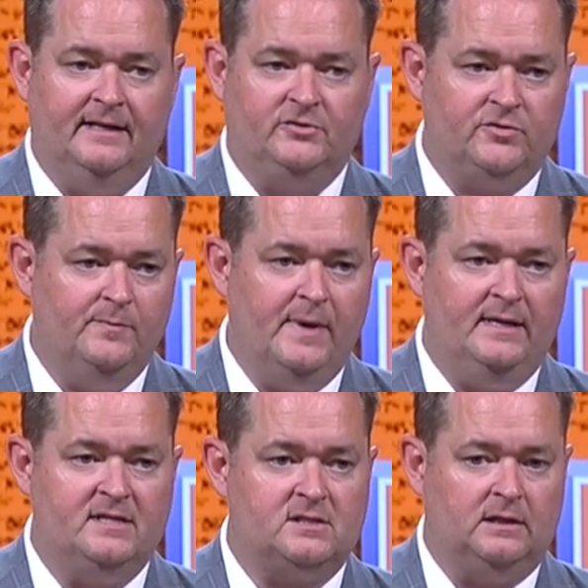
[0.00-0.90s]
a
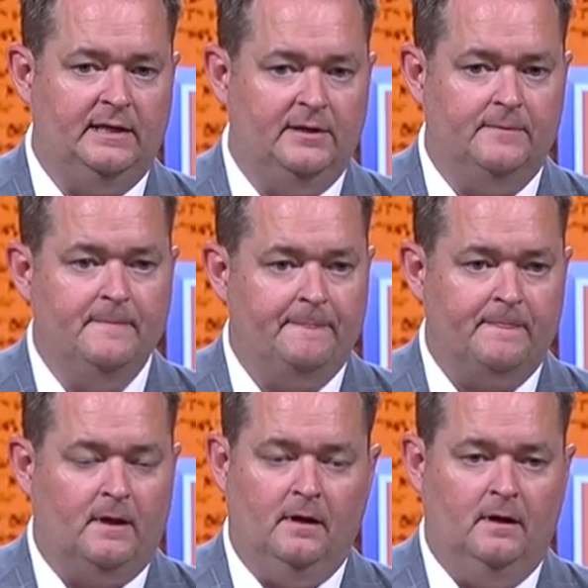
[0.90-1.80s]
tremendous leader.
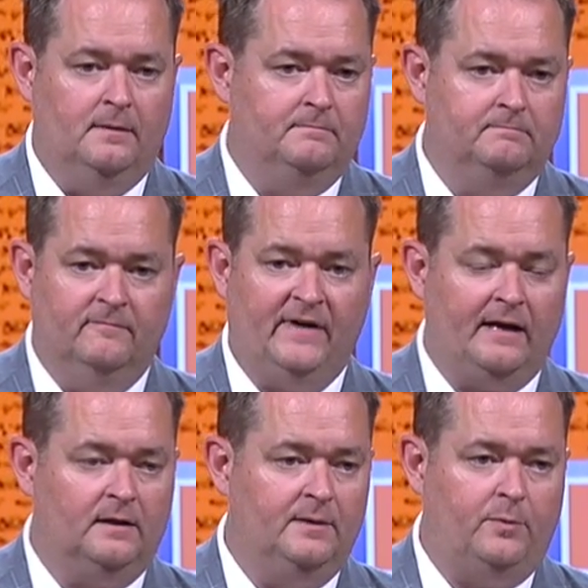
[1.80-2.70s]

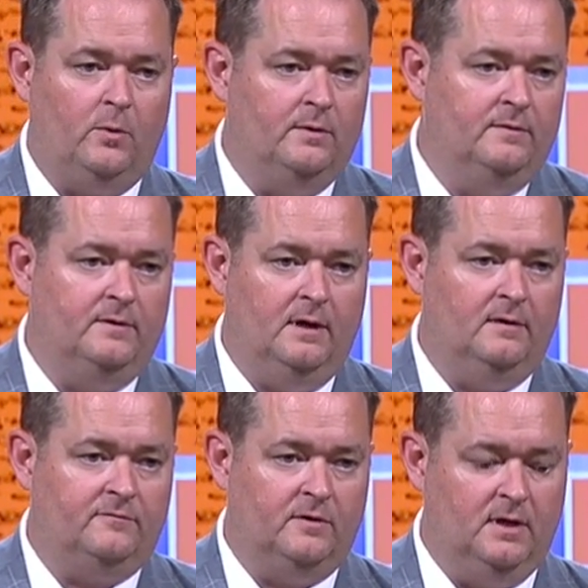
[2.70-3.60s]
Vitally
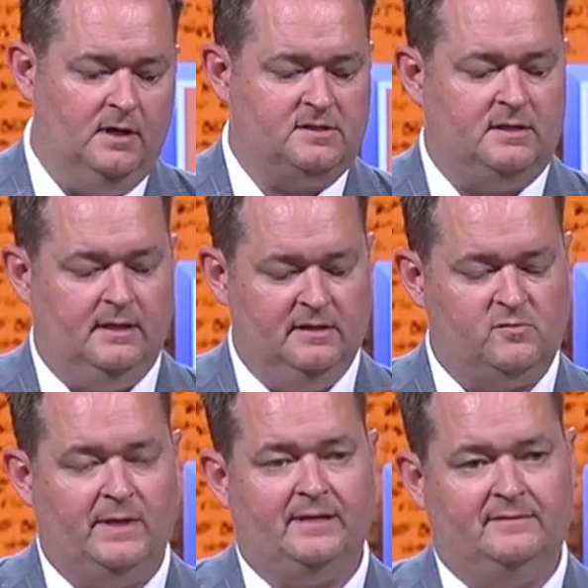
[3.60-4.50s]
important for us as
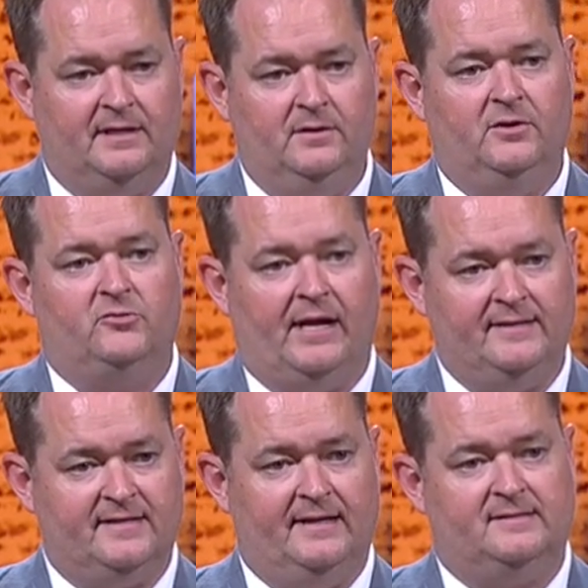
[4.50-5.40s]
we continue to try
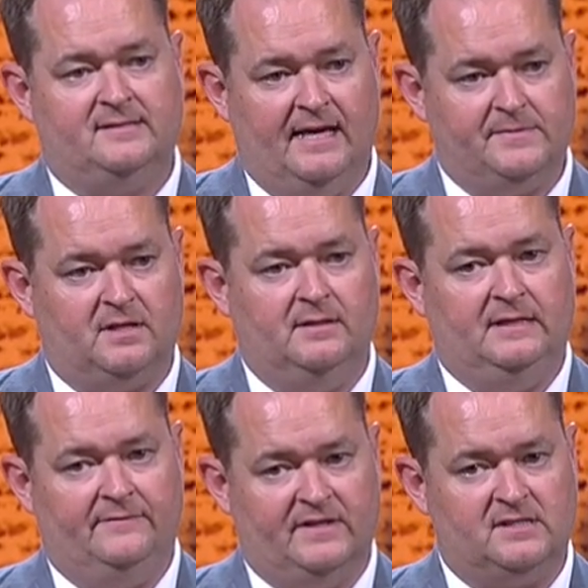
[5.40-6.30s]
to take steps on the
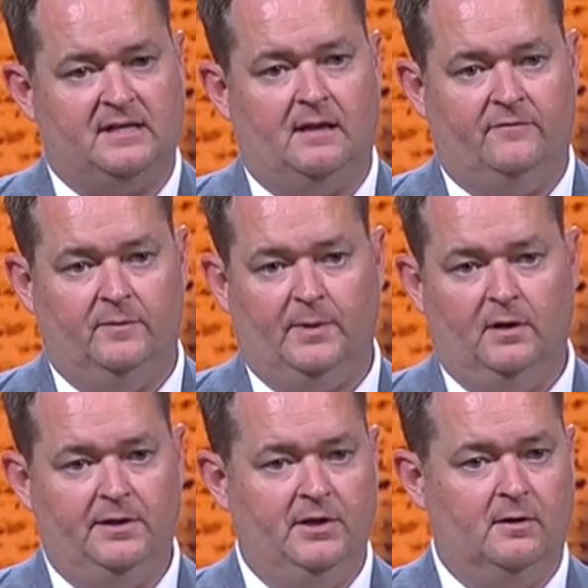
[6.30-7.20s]
defensive side of the football.
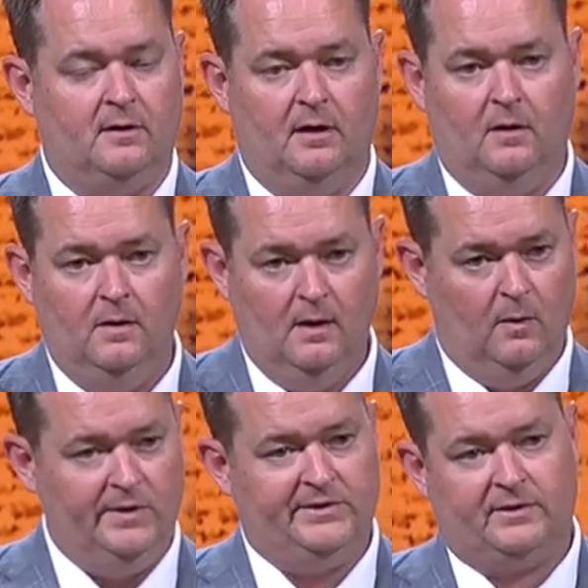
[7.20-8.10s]
A year ago,
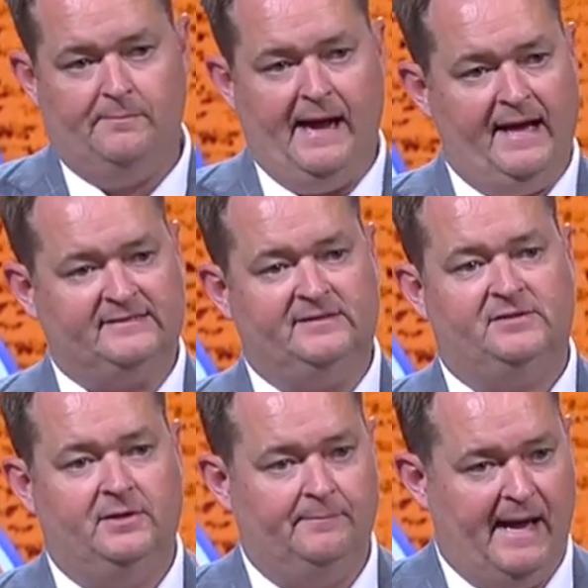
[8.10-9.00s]
we took a
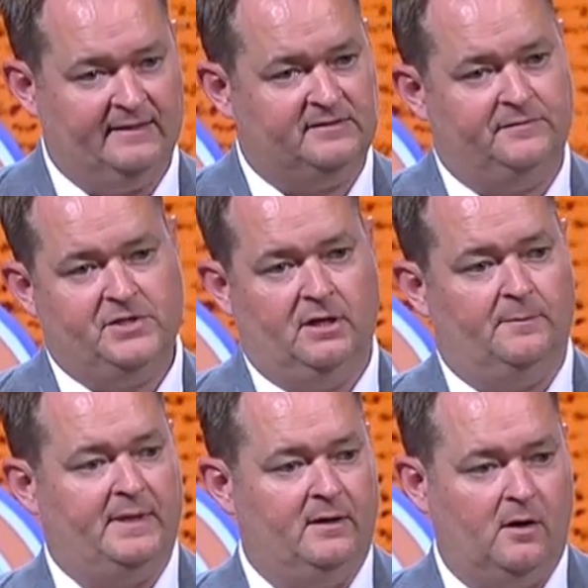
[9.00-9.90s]
massive
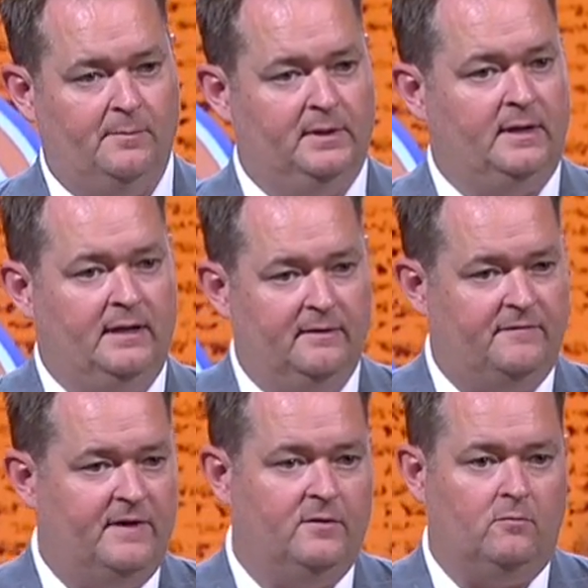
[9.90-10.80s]
jump in our ability to
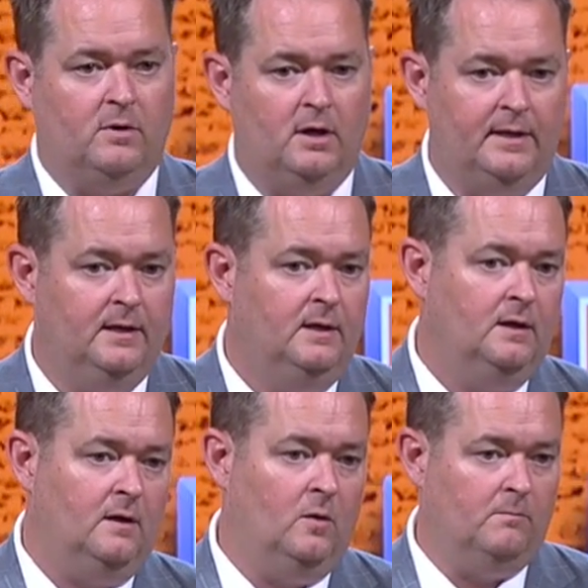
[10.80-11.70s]
defend the run.
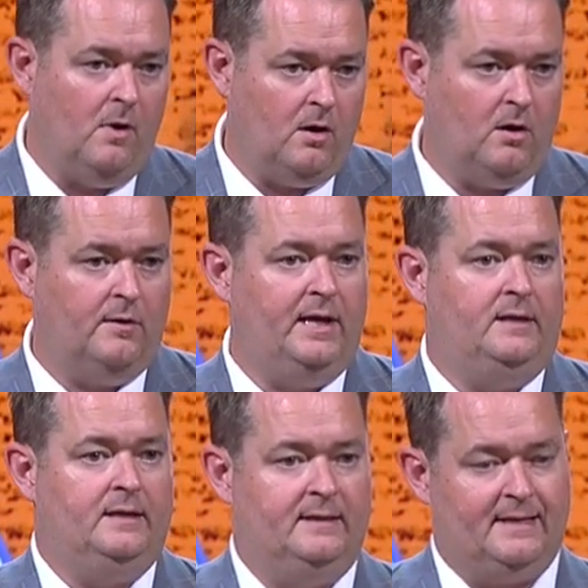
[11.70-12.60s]
Omari
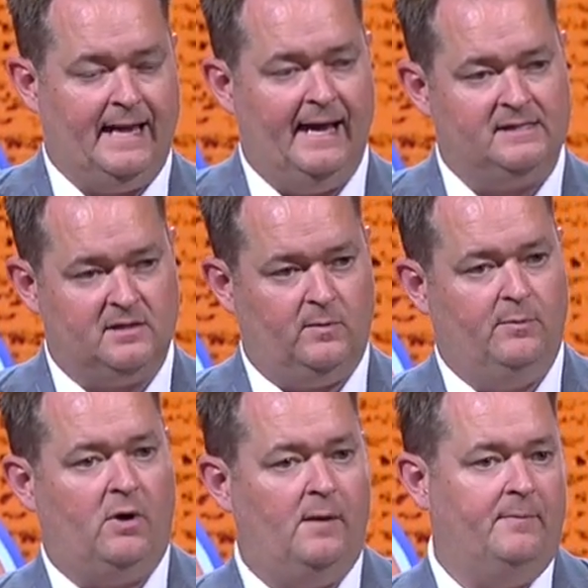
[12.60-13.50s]
and the guys that we
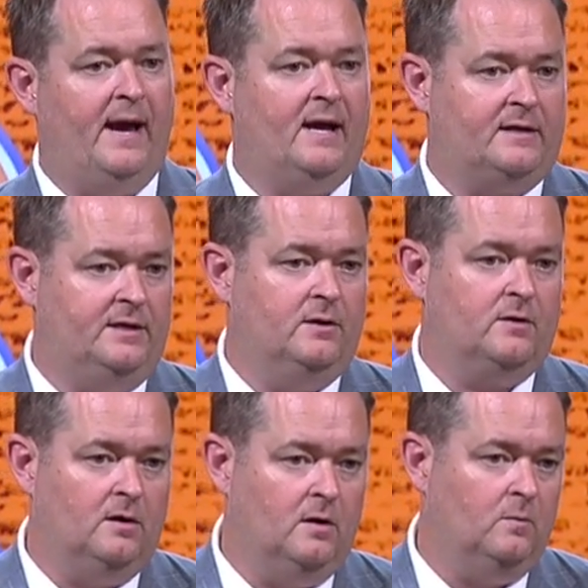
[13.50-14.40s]
brought back a year
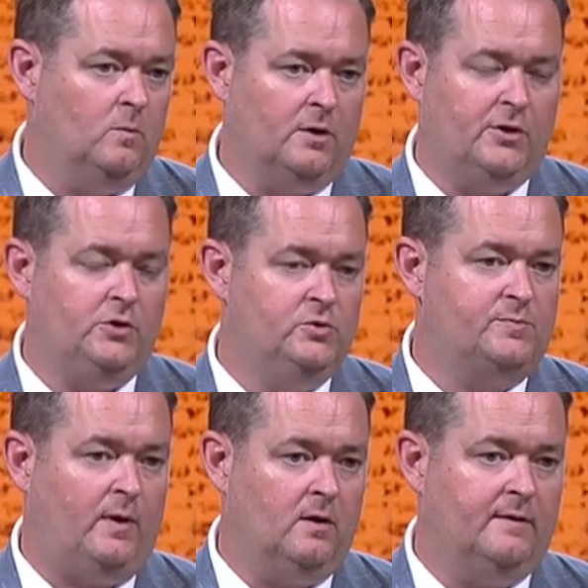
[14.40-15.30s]
ago were a huge
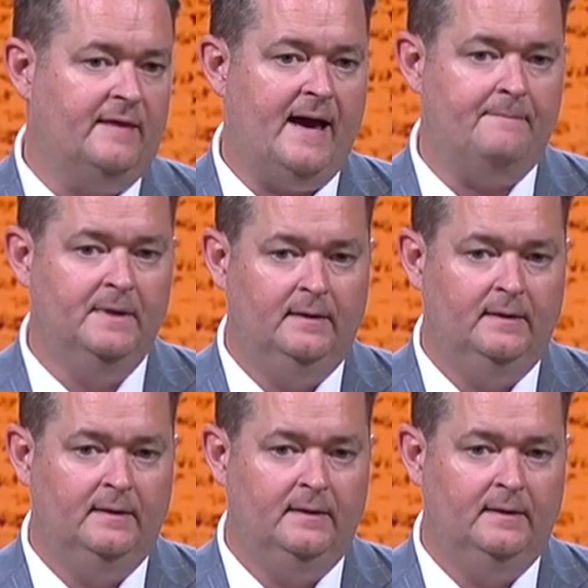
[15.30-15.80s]
part of that.